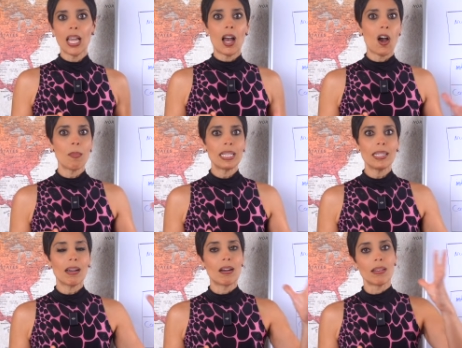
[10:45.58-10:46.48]
How
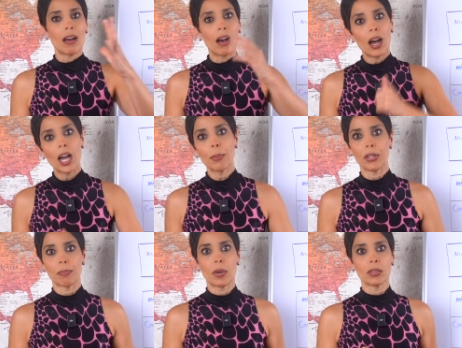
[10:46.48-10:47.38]
many on
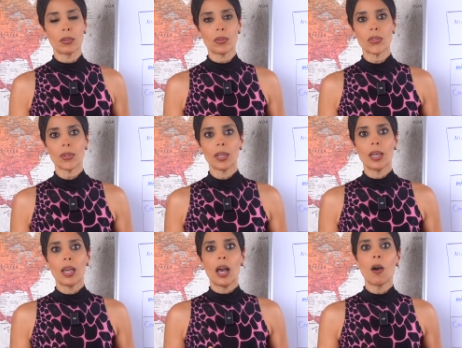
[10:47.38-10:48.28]
hybrid models?
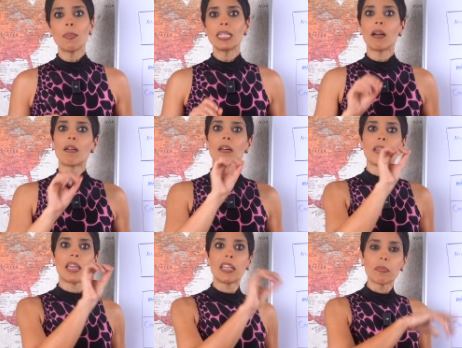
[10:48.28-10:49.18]
How many
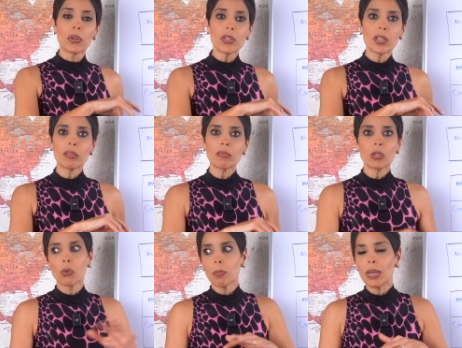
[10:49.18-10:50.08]
on in-person,
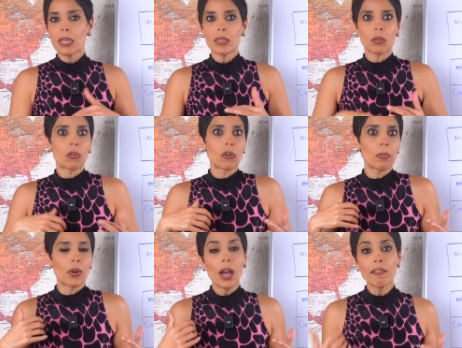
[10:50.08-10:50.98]
group-based, or
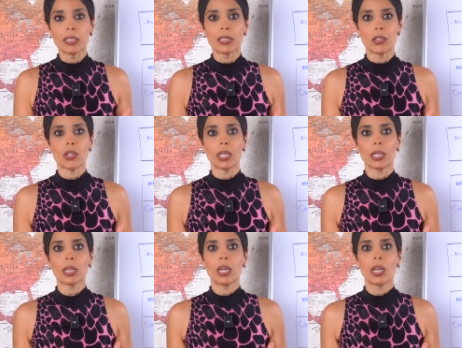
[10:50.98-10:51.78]
private teaching?